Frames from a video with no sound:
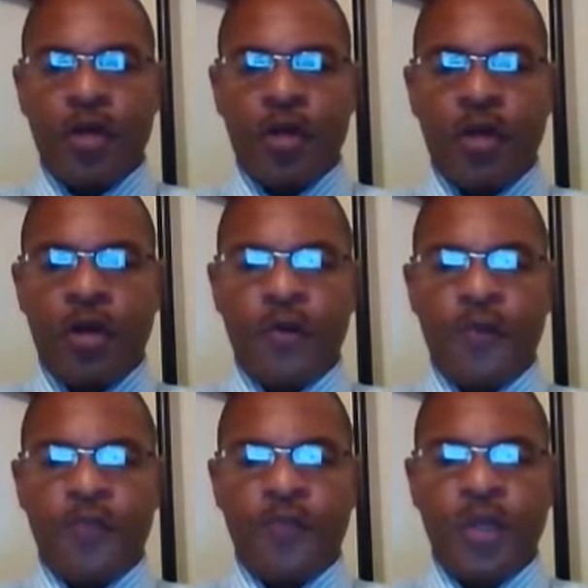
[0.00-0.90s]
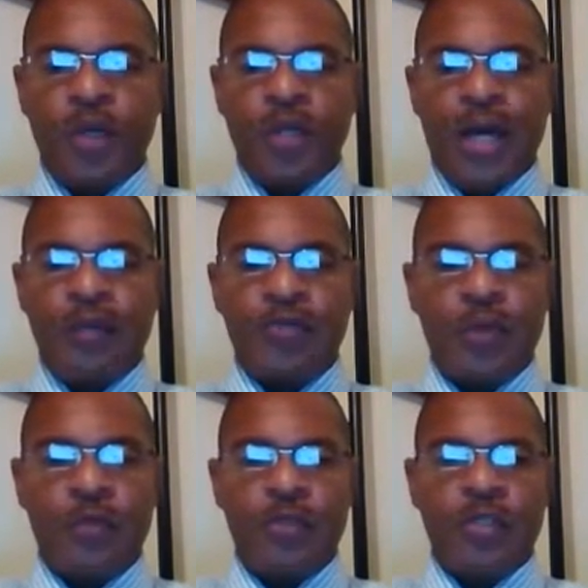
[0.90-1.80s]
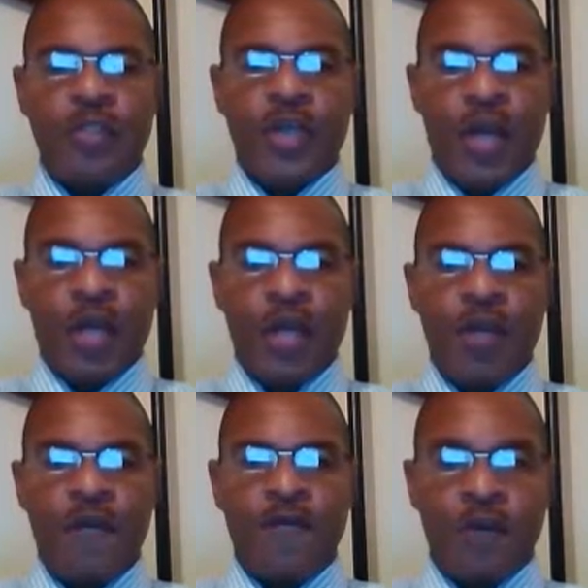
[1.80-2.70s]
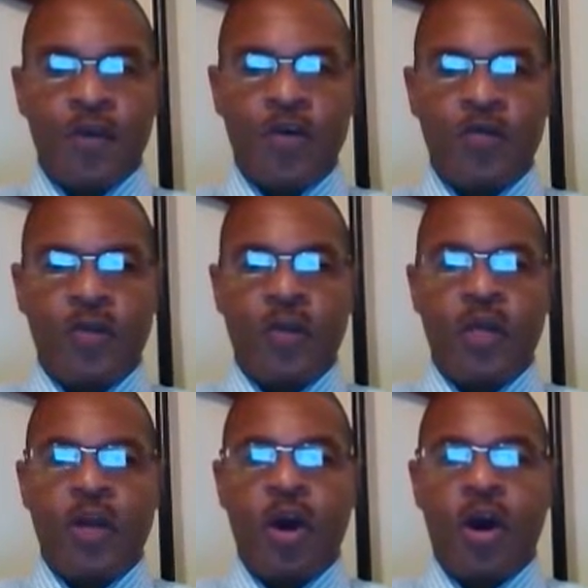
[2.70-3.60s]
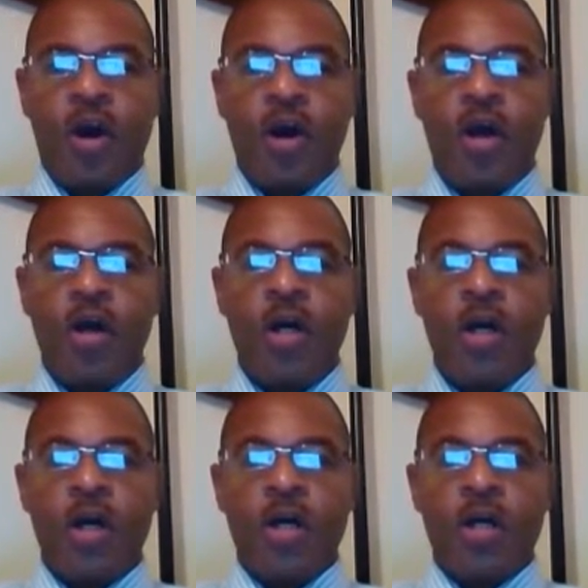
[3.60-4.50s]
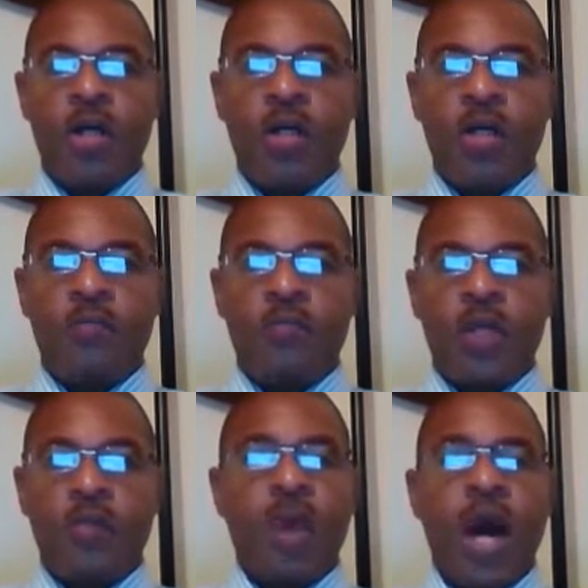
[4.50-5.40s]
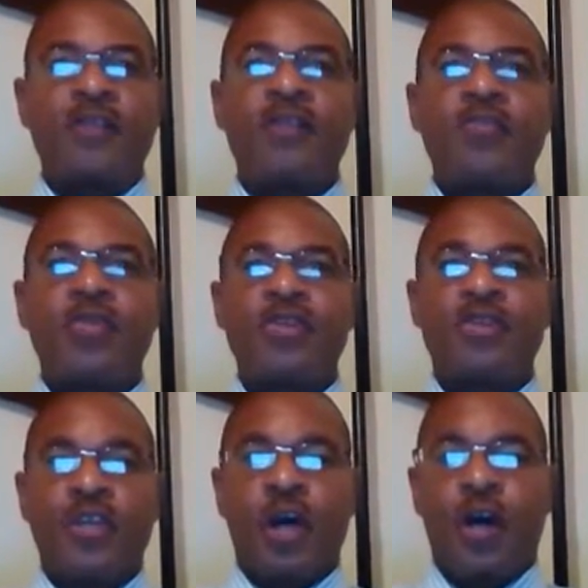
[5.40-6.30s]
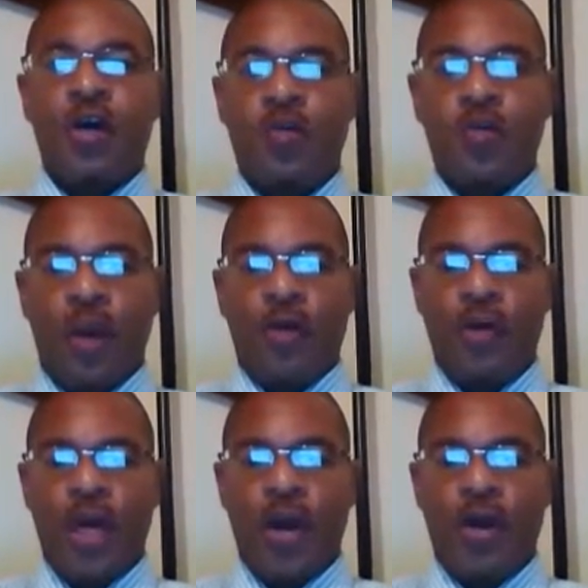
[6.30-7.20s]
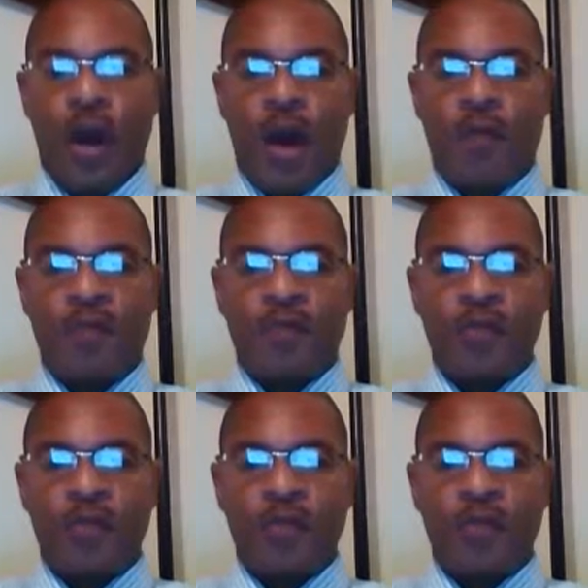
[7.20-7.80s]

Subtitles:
A lot of people today feel that they are impossibly stuck where they are at,